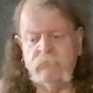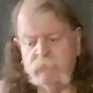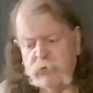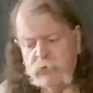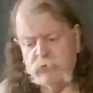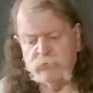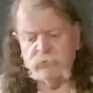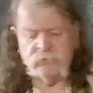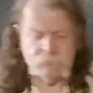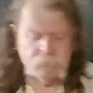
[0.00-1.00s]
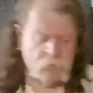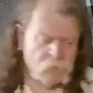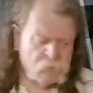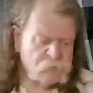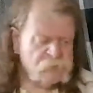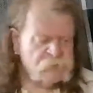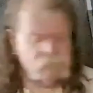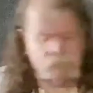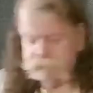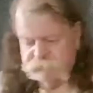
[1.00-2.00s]
bones, pots,
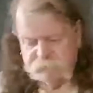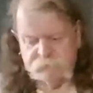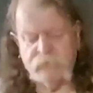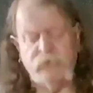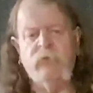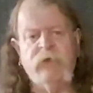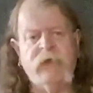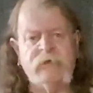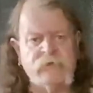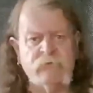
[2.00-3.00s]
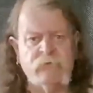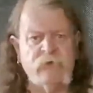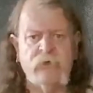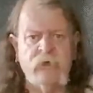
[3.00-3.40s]
human excrement,